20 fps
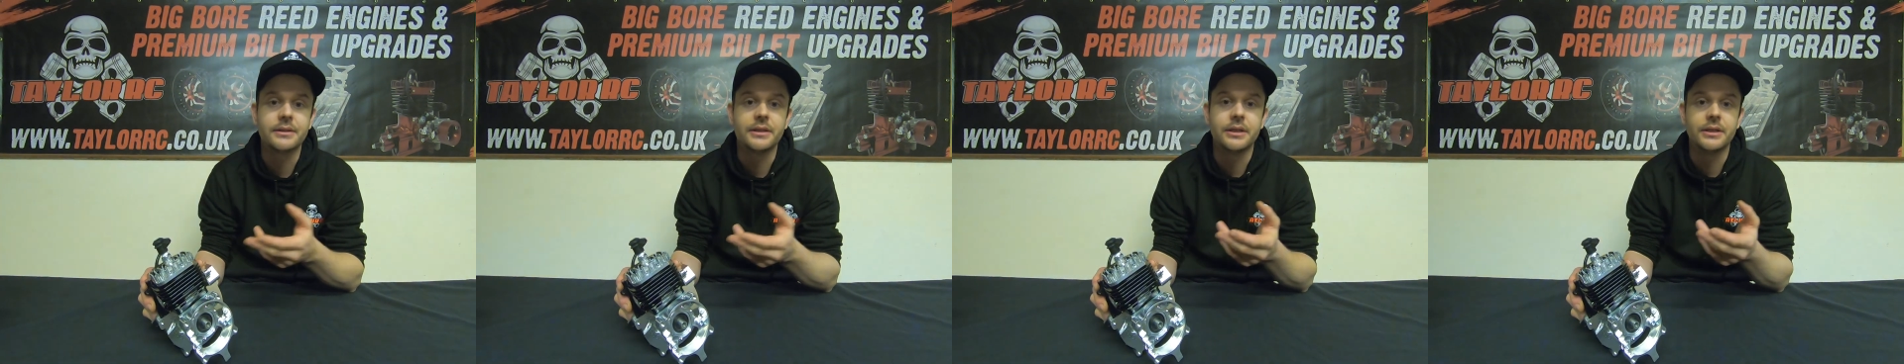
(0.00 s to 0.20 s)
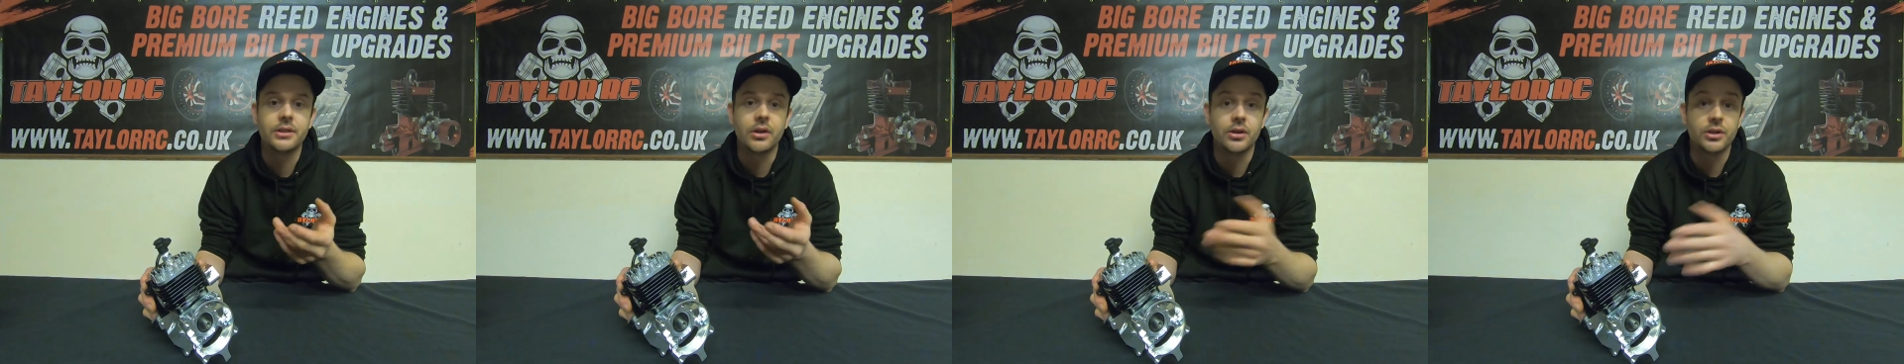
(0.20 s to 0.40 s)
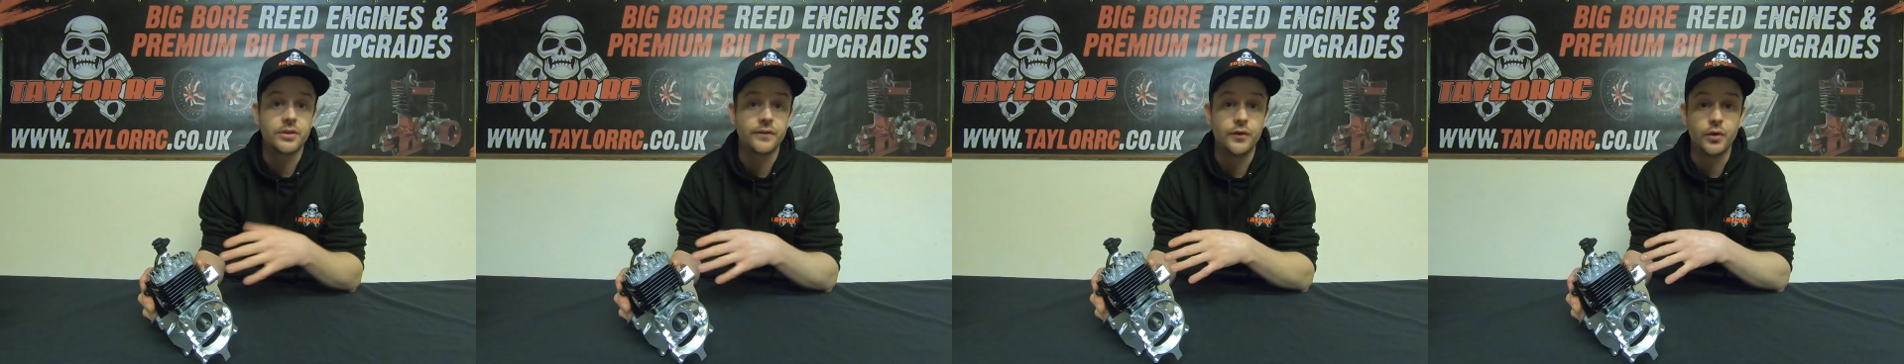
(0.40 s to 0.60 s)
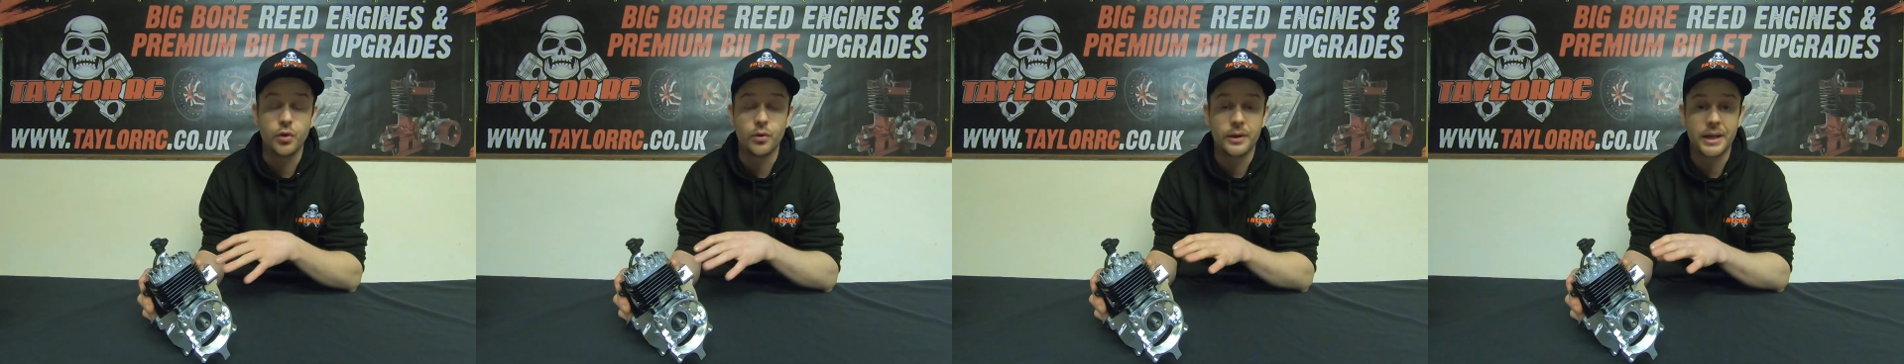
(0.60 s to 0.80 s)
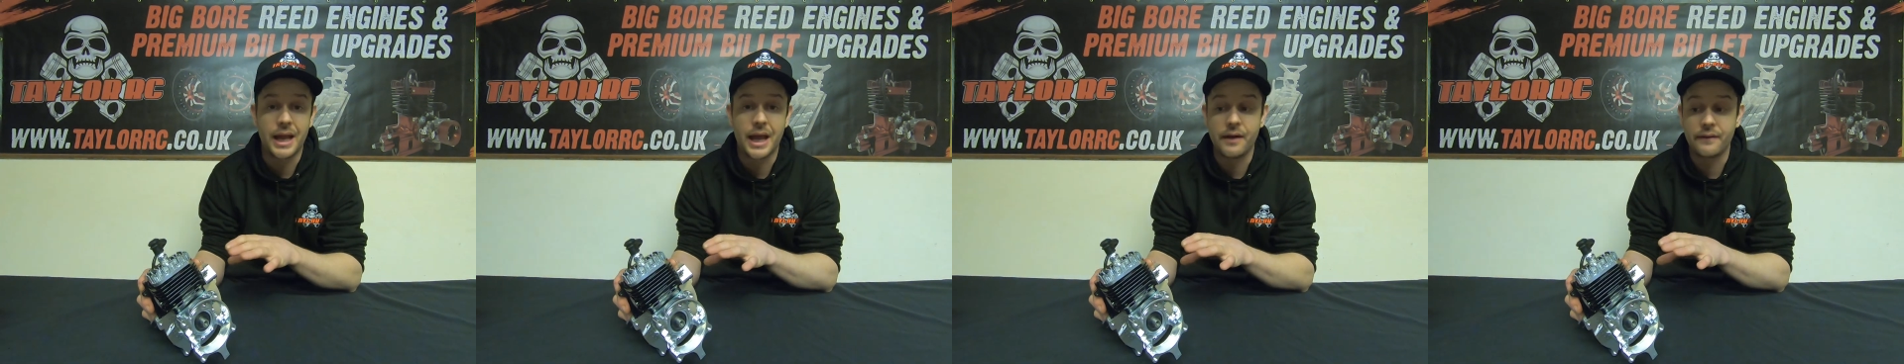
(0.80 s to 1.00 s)
is lots of you
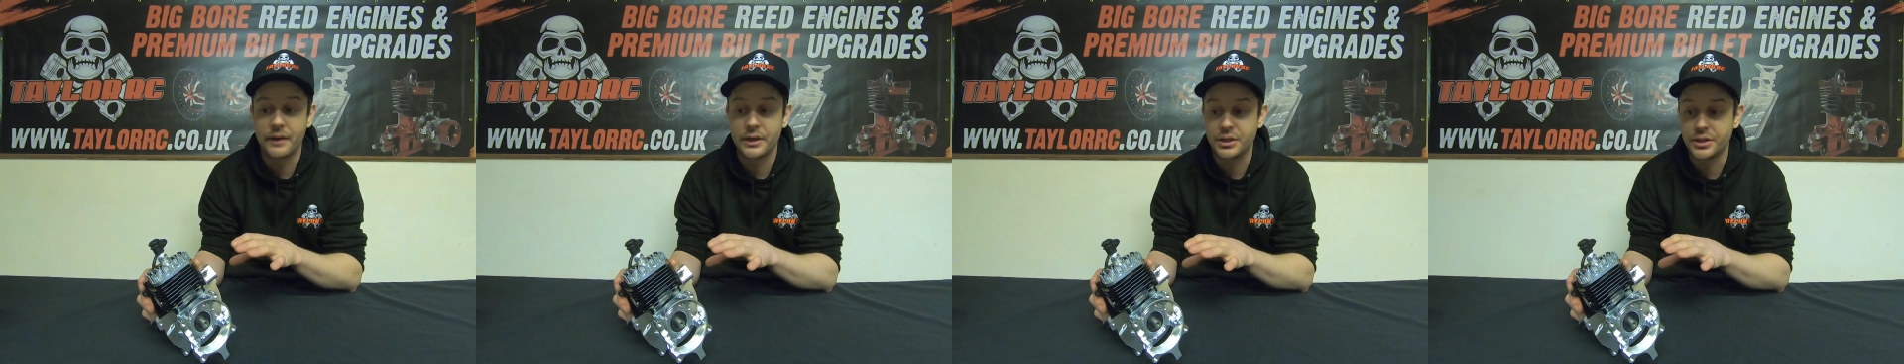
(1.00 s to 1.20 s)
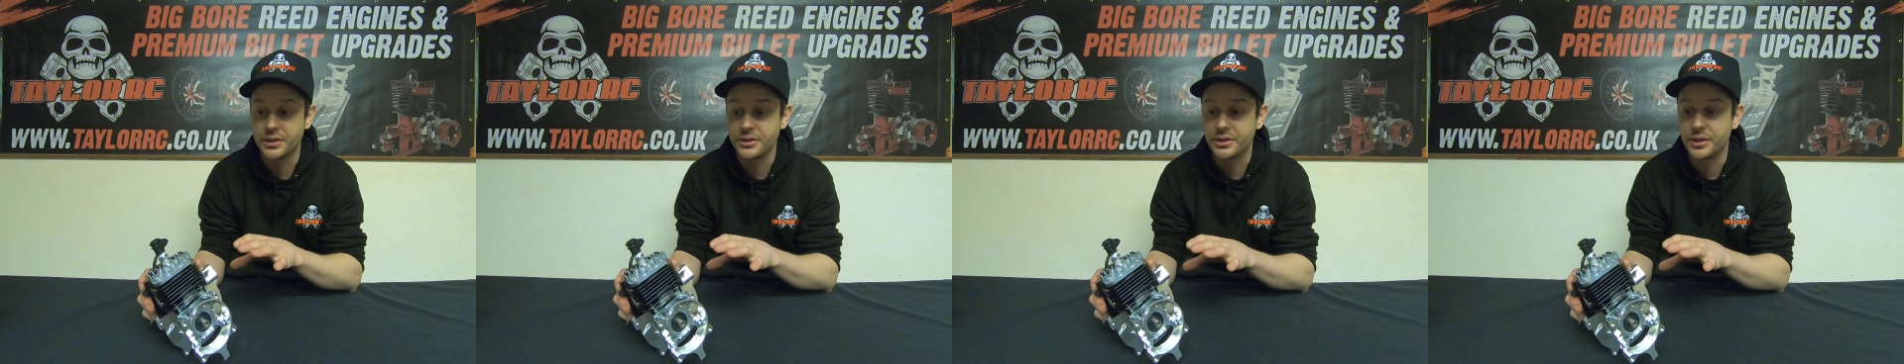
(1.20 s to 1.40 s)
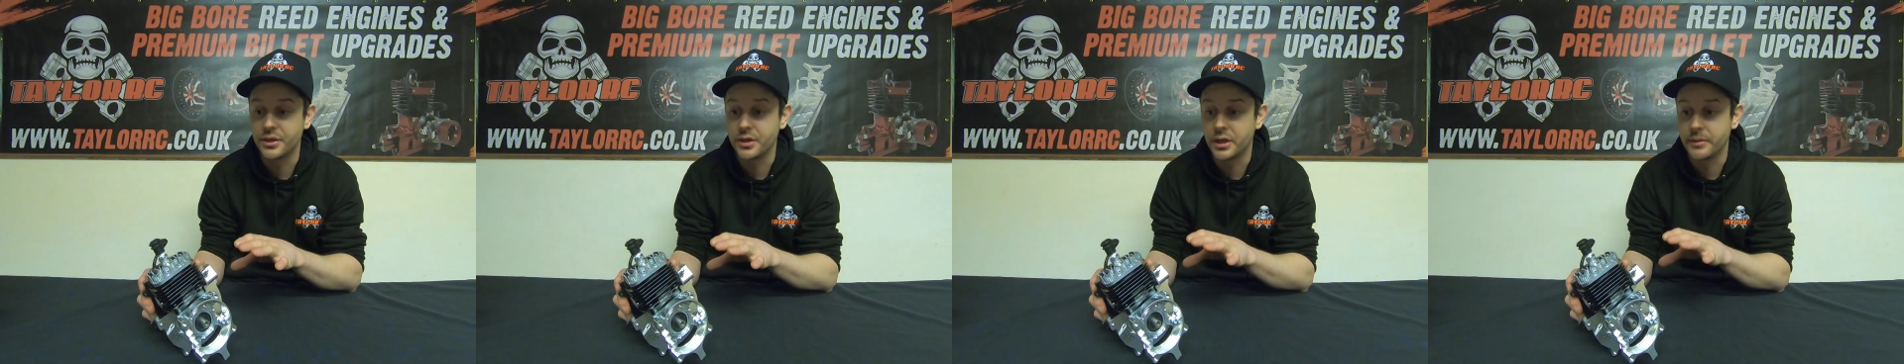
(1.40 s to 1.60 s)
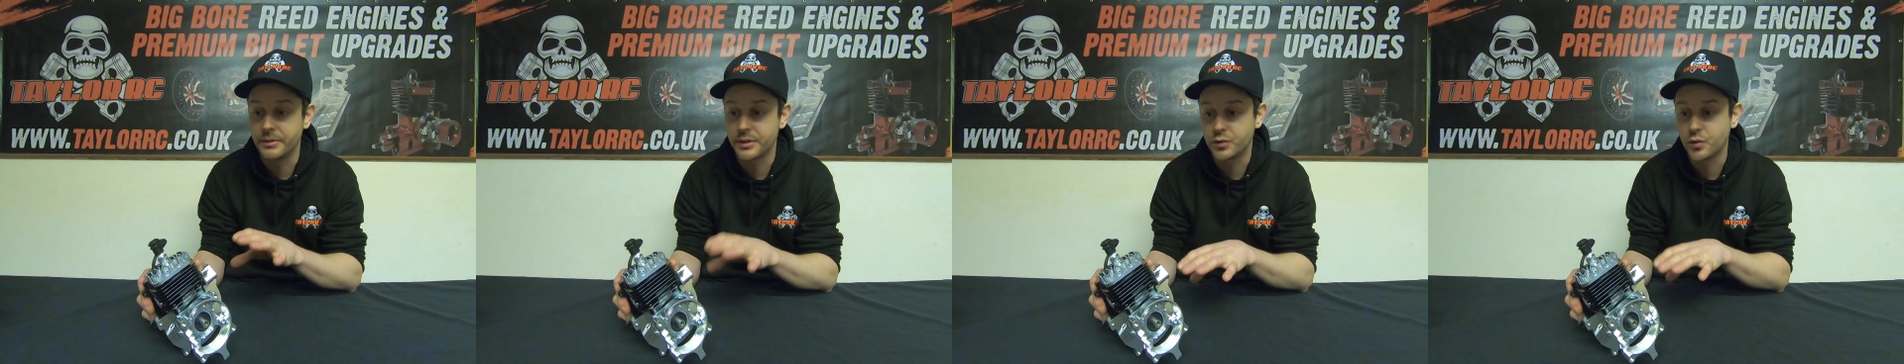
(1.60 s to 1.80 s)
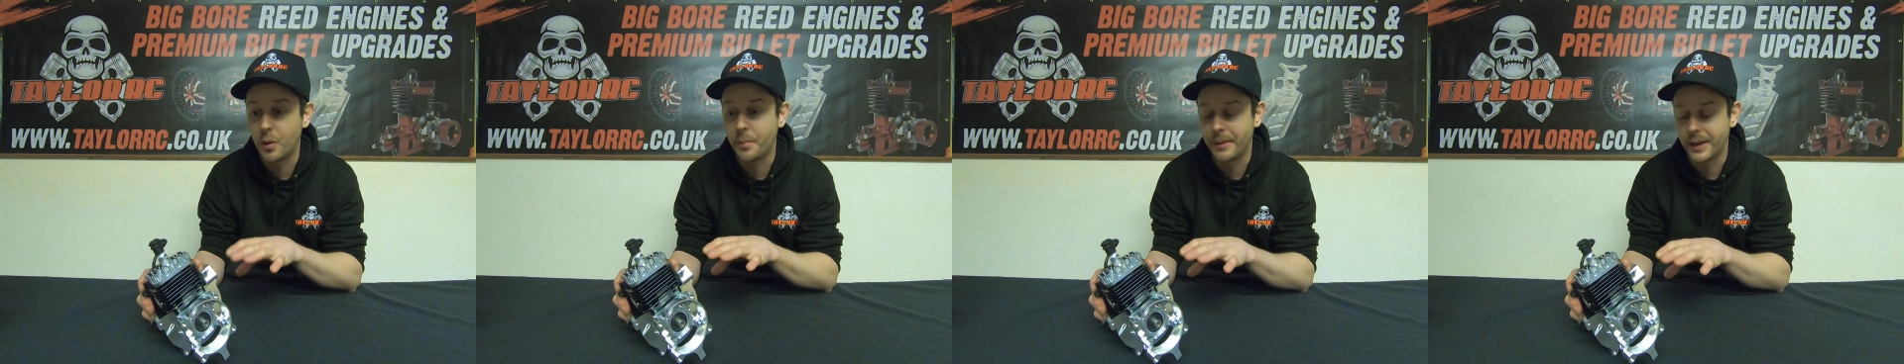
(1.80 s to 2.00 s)
already have engines that you're going to be
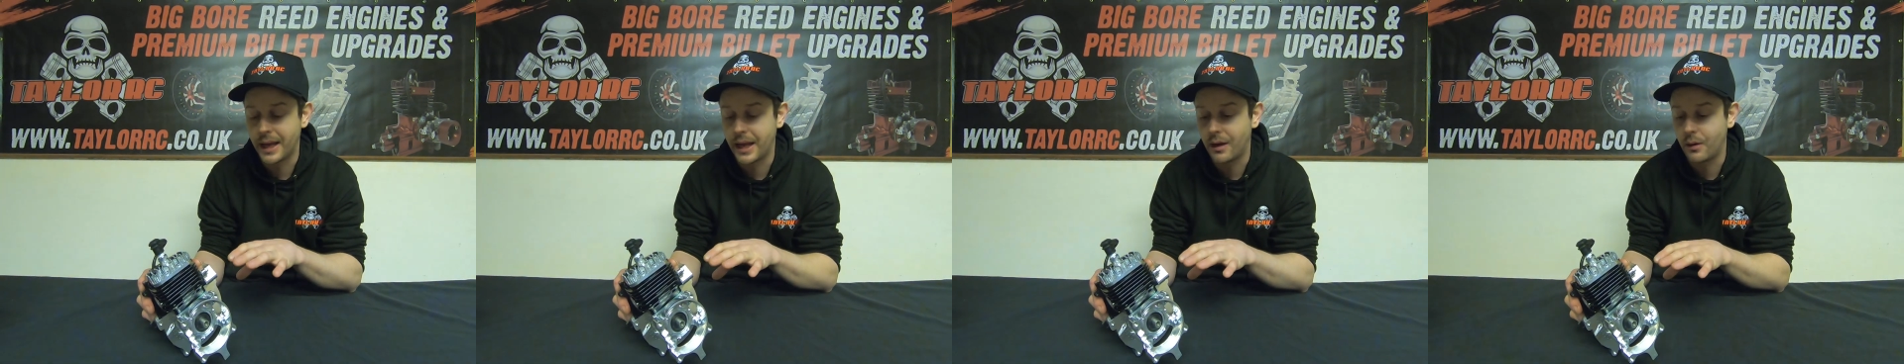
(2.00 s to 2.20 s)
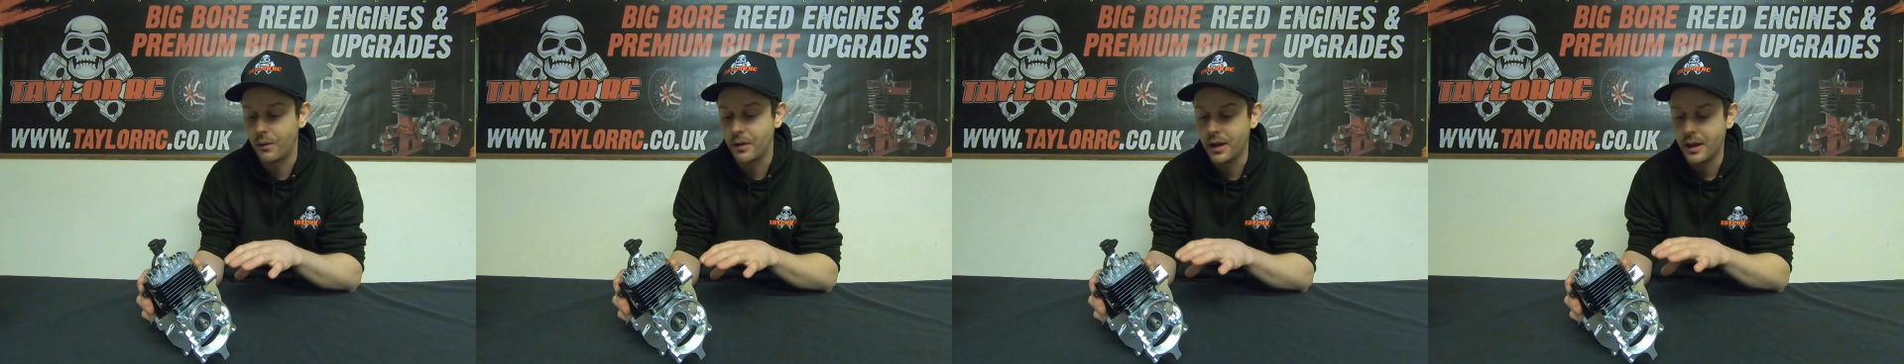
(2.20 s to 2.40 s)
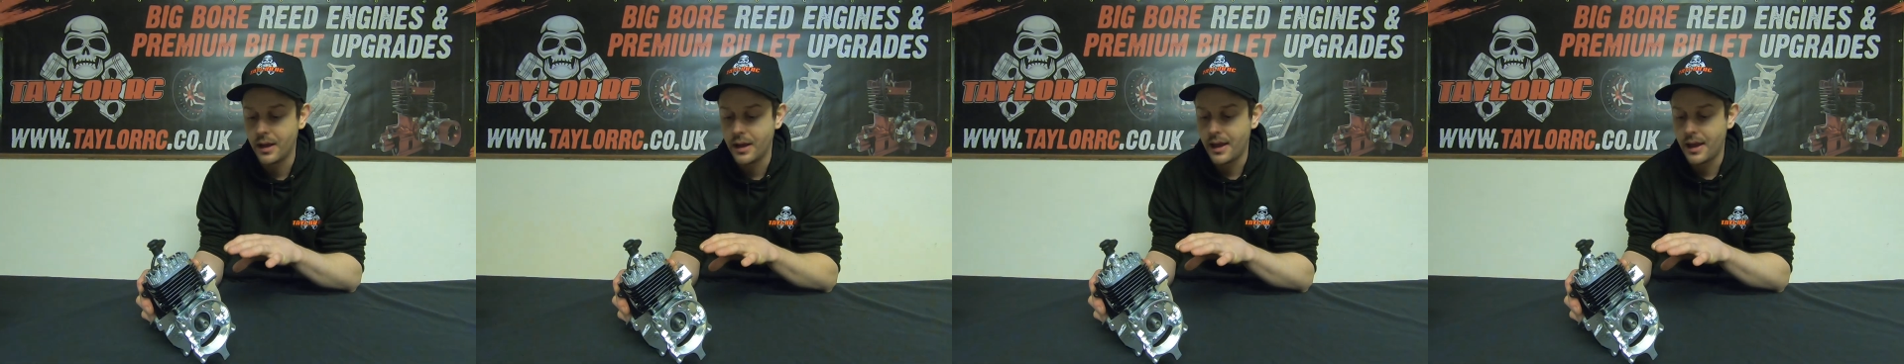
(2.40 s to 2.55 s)
swapping out,